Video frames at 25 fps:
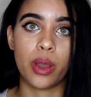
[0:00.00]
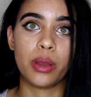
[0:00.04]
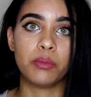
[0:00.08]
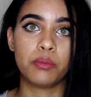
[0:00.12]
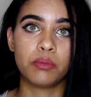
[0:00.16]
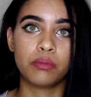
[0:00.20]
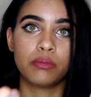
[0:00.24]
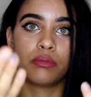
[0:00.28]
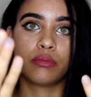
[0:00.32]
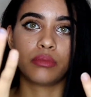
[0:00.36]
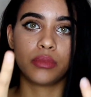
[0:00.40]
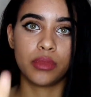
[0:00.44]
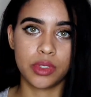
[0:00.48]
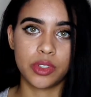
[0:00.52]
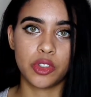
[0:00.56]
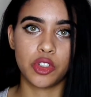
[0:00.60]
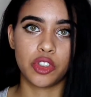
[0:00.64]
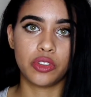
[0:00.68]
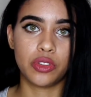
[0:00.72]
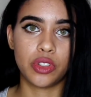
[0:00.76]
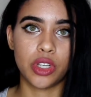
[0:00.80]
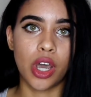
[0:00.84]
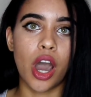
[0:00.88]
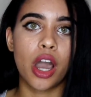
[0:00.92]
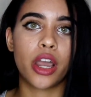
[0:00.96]
I'm
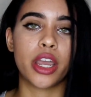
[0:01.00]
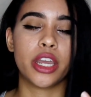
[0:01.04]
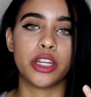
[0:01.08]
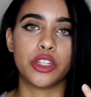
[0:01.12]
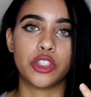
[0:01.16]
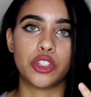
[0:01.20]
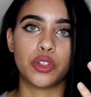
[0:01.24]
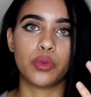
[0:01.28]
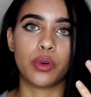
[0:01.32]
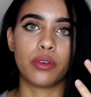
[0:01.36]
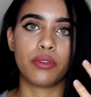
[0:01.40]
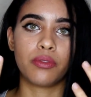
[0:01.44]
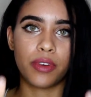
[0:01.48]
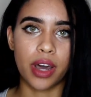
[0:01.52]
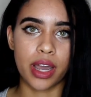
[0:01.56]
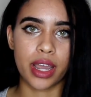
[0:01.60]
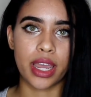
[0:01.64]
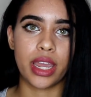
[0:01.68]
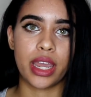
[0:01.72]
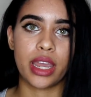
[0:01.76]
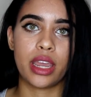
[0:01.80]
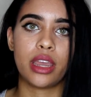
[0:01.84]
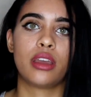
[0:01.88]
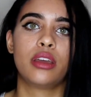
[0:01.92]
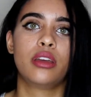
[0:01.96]
talking to a
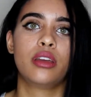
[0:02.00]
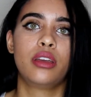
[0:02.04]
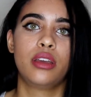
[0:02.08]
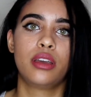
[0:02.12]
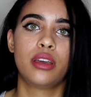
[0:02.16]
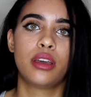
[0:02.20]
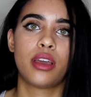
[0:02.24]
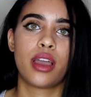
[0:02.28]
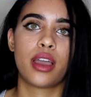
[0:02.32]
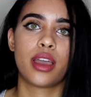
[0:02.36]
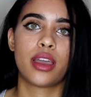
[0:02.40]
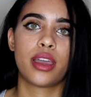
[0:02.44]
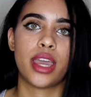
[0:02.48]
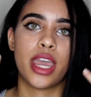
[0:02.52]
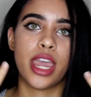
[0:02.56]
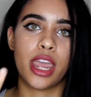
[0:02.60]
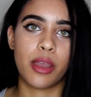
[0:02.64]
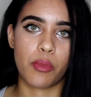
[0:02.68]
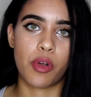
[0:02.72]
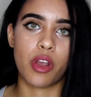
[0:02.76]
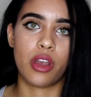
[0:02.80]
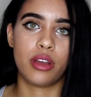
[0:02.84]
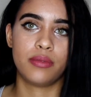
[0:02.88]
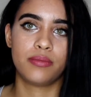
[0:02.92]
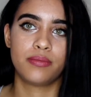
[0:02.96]
fucking
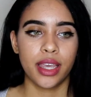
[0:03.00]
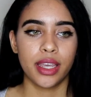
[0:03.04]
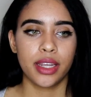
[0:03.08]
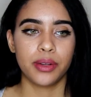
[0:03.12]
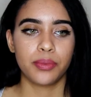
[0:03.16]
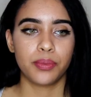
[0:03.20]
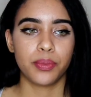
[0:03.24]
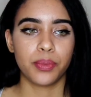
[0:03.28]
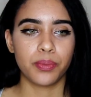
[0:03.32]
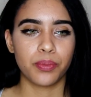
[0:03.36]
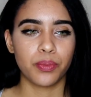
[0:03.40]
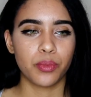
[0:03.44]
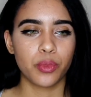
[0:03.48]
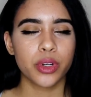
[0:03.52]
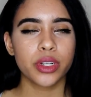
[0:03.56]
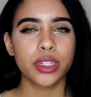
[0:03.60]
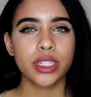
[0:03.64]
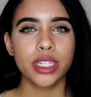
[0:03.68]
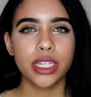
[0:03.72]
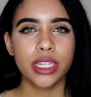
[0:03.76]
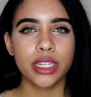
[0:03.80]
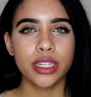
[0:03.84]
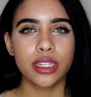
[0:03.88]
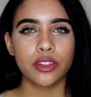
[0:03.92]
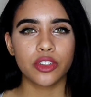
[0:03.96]
camera. And
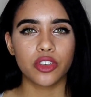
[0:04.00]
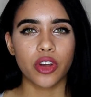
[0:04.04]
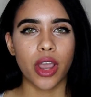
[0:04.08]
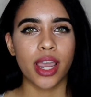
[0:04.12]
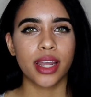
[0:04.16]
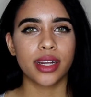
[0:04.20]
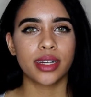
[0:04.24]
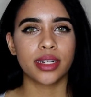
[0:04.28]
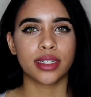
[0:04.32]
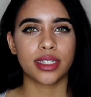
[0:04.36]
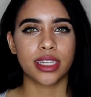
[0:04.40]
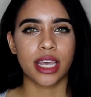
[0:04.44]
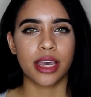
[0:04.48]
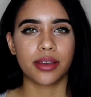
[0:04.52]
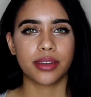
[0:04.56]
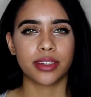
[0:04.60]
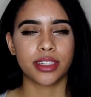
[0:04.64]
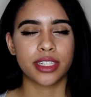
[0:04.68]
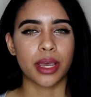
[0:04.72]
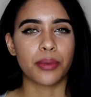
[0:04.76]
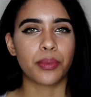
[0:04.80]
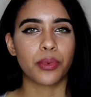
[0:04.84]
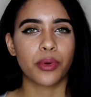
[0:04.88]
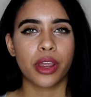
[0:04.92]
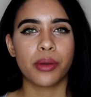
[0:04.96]
really trying to
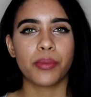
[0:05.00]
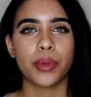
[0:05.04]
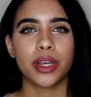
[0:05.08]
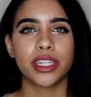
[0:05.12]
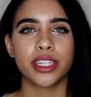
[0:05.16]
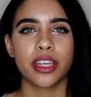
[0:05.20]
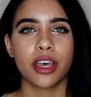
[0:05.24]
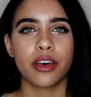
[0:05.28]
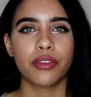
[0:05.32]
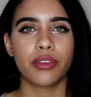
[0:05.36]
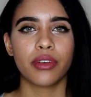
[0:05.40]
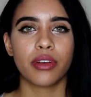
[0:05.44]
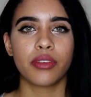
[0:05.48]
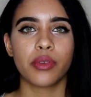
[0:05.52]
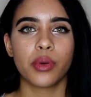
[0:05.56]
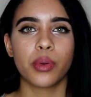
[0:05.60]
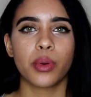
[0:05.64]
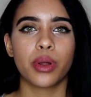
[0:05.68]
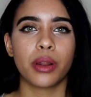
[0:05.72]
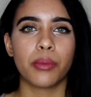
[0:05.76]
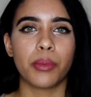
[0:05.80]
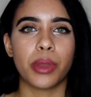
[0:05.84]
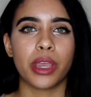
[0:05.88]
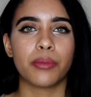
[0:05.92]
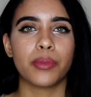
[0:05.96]
separate myself from
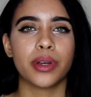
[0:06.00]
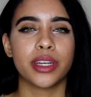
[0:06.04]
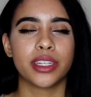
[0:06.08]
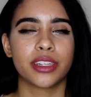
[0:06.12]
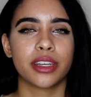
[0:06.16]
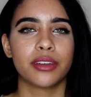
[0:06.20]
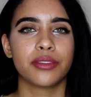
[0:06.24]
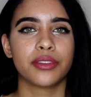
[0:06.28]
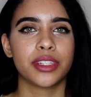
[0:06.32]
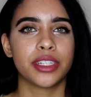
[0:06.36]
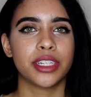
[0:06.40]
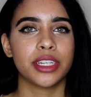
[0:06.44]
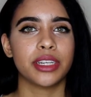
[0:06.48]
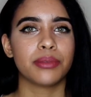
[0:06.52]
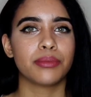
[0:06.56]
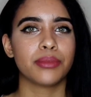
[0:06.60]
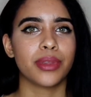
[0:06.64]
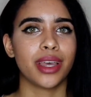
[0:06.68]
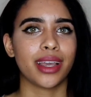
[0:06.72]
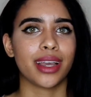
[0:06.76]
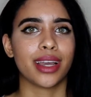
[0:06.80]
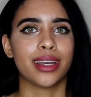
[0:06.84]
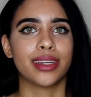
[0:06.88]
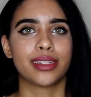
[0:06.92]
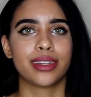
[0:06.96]
everyone and make myself seem
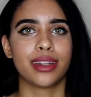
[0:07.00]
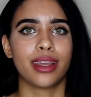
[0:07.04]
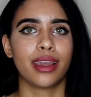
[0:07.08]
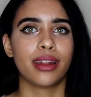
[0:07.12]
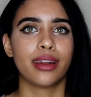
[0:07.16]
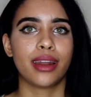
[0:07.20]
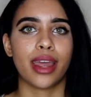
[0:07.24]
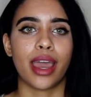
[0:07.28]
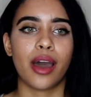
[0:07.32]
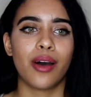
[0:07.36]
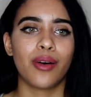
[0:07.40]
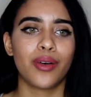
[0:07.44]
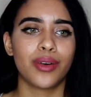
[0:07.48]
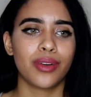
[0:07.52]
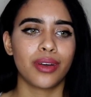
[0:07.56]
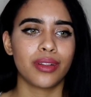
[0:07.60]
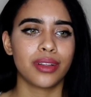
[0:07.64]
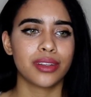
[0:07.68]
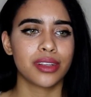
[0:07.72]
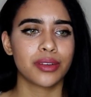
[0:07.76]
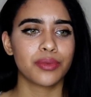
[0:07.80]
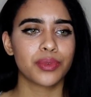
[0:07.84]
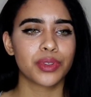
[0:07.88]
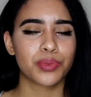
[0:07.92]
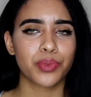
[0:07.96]
like I stand out and all
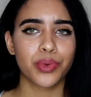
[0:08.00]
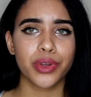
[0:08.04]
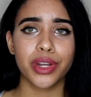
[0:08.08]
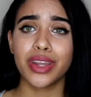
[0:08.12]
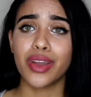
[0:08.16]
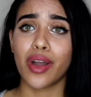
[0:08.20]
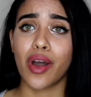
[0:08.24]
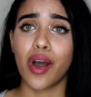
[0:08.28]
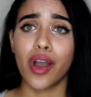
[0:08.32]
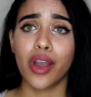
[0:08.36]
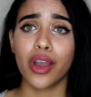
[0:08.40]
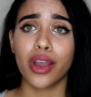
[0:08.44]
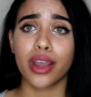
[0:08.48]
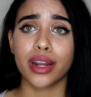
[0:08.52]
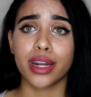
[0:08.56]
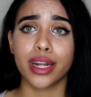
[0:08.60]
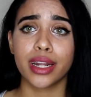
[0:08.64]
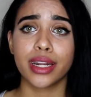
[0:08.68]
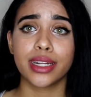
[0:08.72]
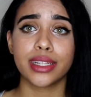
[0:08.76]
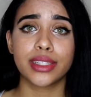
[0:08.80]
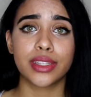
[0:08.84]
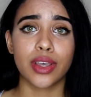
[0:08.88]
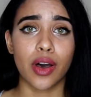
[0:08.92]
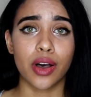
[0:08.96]
that stuff was pretty hard,
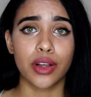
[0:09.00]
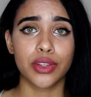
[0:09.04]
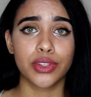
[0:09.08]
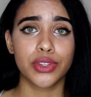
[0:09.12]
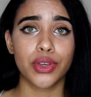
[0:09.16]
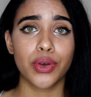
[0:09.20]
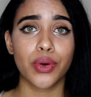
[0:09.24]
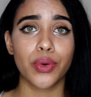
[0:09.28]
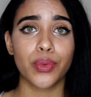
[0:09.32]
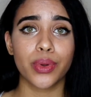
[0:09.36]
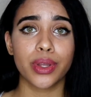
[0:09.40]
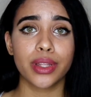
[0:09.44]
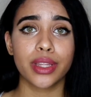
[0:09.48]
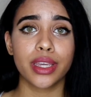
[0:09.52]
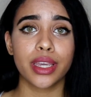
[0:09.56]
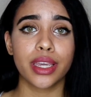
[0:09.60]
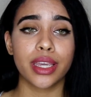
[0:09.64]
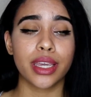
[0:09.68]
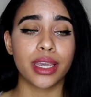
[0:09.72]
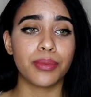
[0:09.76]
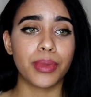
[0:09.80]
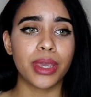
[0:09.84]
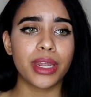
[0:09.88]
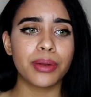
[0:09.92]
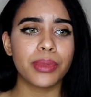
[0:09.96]
and it's also really,
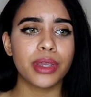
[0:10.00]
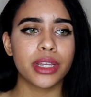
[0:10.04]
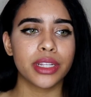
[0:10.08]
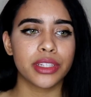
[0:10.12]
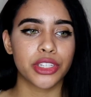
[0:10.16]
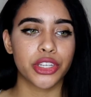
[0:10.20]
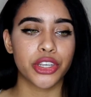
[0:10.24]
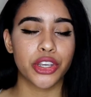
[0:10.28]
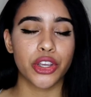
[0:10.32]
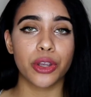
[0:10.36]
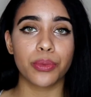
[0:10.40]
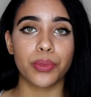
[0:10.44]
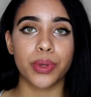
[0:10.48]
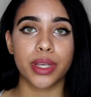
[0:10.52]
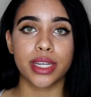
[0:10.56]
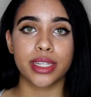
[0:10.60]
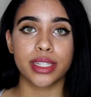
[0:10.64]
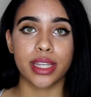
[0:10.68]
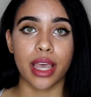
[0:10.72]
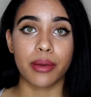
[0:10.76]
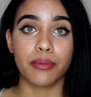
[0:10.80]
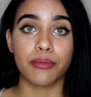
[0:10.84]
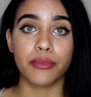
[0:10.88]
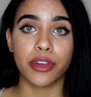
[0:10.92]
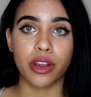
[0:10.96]
it made me insecure because
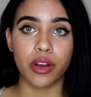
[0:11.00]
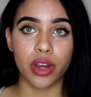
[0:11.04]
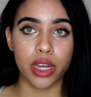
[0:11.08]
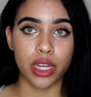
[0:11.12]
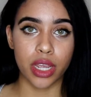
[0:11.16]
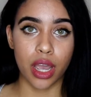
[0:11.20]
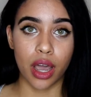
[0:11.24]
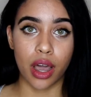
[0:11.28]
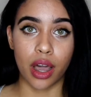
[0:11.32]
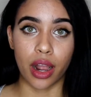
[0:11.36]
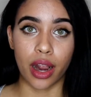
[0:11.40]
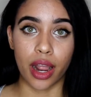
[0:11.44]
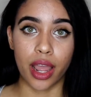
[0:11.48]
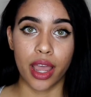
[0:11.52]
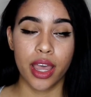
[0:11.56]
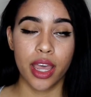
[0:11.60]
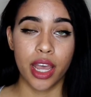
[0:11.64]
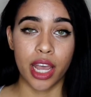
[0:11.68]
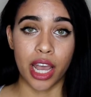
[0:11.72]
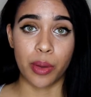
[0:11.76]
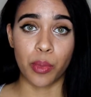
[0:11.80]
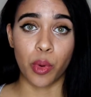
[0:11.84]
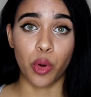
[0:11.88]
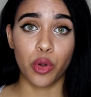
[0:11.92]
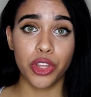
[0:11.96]
I'm very young.
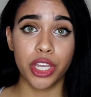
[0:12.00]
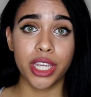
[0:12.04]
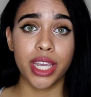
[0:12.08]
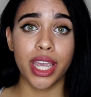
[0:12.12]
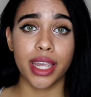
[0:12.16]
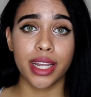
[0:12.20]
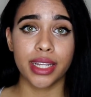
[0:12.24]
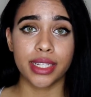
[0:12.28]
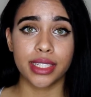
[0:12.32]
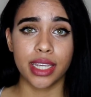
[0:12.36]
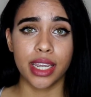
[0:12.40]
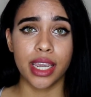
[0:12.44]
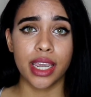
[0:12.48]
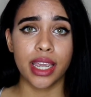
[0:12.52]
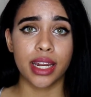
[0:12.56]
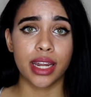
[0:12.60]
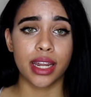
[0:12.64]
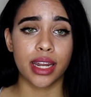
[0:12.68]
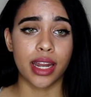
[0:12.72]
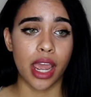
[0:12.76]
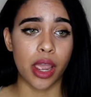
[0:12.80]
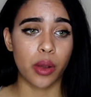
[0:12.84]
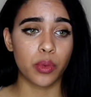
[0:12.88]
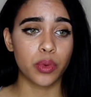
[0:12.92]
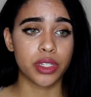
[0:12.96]
I'm only 18
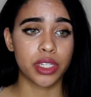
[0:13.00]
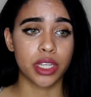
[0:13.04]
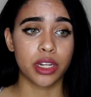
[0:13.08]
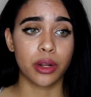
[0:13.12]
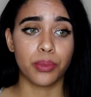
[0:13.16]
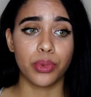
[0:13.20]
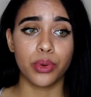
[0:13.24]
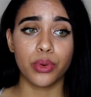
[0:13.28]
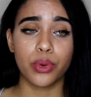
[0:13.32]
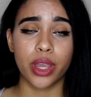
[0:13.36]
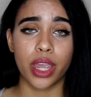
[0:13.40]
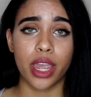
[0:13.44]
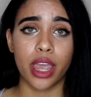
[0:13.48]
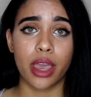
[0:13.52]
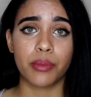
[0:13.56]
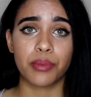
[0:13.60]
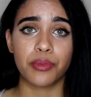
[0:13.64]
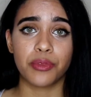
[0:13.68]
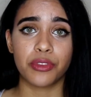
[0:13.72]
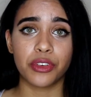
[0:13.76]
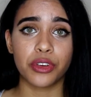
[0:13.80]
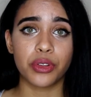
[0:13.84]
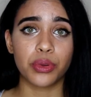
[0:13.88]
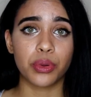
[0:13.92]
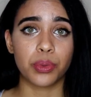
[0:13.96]
and I was in a boot camp
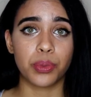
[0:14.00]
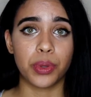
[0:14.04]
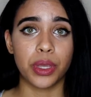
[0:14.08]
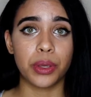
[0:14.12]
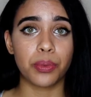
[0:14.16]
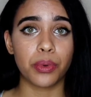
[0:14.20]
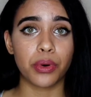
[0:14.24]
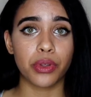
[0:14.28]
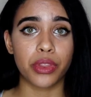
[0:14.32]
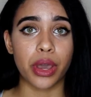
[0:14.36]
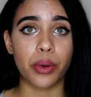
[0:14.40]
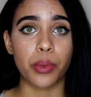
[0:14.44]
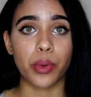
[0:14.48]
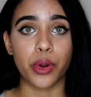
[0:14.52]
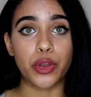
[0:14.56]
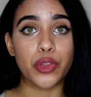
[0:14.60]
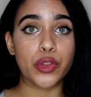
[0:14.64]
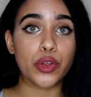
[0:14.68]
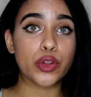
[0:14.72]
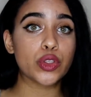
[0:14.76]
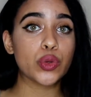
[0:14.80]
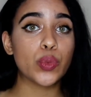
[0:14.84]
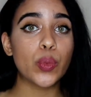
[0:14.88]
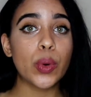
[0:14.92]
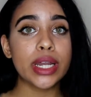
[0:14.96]
filled with people that were in
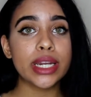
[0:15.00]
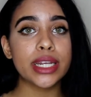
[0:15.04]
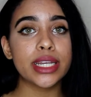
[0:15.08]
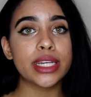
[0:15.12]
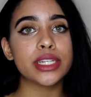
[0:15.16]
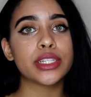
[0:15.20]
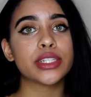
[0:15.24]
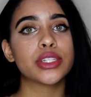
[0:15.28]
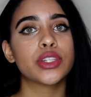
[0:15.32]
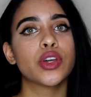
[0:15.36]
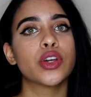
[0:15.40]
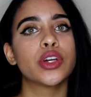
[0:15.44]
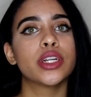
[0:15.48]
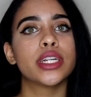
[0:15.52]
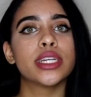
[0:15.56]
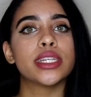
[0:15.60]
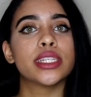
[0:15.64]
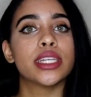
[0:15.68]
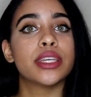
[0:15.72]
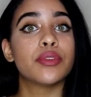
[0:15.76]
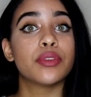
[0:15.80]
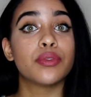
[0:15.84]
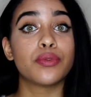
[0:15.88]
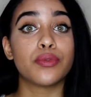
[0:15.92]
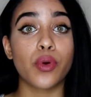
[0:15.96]
their 20s,
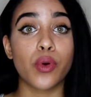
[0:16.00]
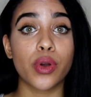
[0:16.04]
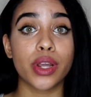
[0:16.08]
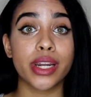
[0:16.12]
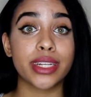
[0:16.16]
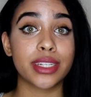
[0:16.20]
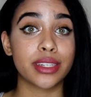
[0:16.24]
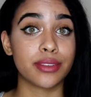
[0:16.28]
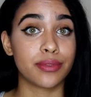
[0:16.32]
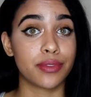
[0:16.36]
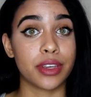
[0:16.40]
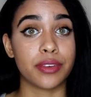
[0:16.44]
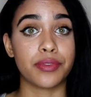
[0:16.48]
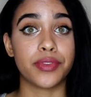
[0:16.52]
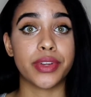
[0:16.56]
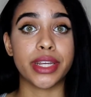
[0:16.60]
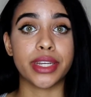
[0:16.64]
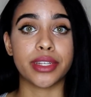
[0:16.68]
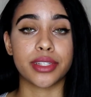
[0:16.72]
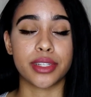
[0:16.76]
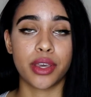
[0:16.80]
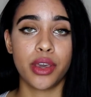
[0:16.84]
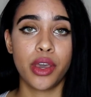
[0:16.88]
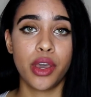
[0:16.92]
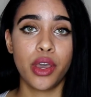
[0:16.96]
30s, even 40s and
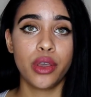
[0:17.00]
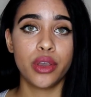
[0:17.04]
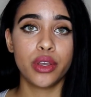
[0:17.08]
50s.